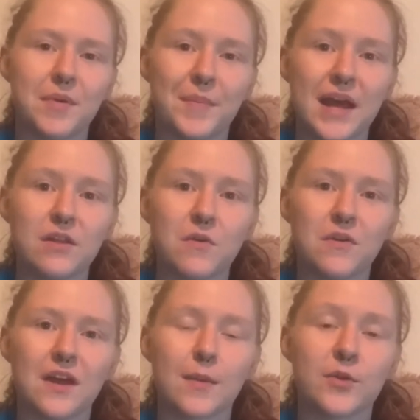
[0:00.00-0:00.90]
but my
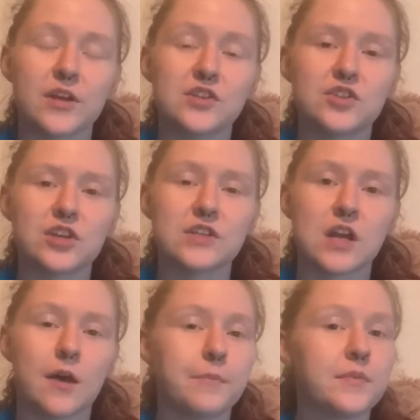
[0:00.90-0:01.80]
local library has just
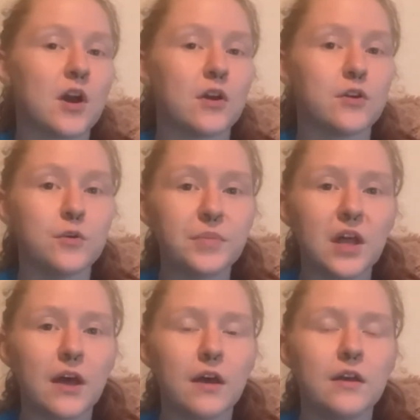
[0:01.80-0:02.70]
upped our
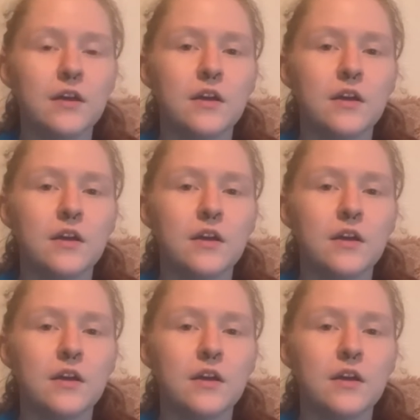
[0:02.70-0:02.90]
hoopla